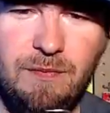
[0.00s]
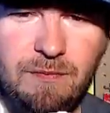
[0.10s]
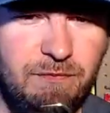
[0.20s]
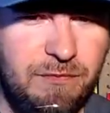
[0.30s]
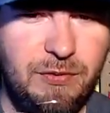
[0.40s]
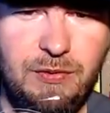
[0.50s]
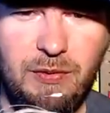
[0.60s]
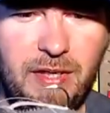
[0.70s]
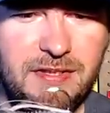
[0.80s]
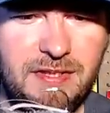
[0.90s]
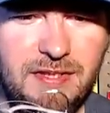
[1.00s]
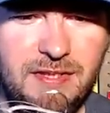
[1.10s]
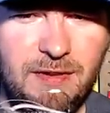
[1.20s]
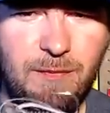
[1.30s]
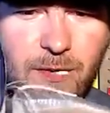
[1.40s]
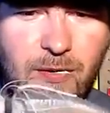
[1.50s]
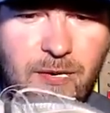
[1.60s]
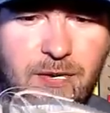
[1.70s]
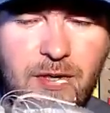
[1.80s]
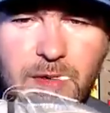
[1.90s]
do crazy in the
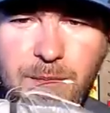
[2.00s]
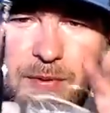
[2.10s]
water, but it